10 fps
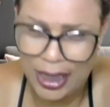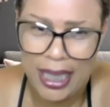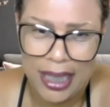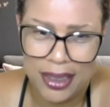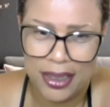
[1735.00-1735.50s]

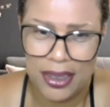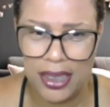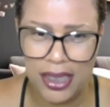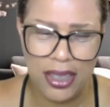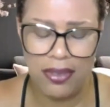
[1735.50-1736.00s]
They got the
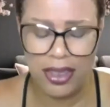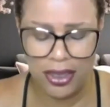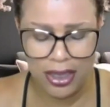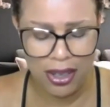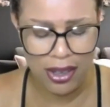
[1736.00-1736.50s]
good tea over
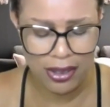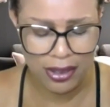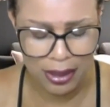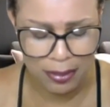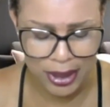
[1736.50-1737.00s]
here,
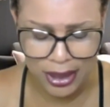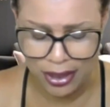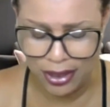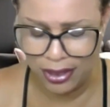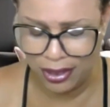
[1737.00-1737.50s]
y'all. I'm
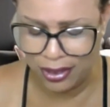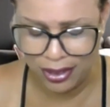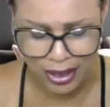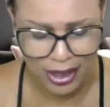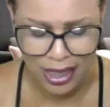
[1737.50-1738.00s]
just
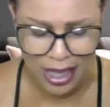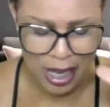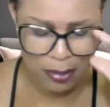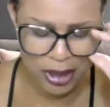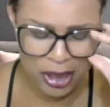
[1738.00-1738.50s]

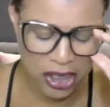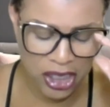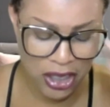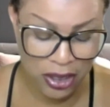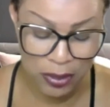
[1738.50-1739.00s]

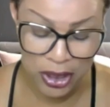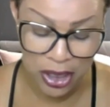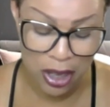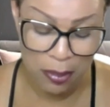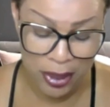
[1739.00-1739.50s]
sharing it
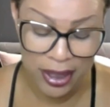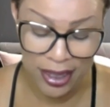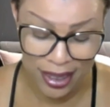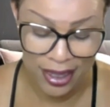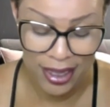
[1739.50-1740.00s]
with y'all,
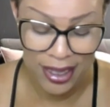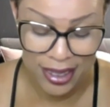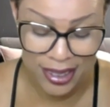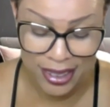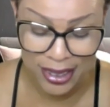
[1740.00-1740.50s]
but
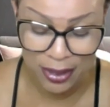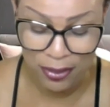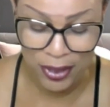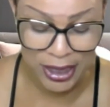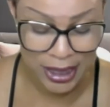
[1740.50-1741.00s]
this is
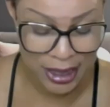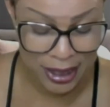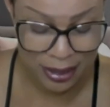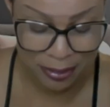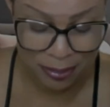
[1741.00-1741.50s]
some fun
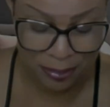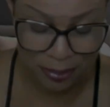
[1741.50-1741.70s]
tea.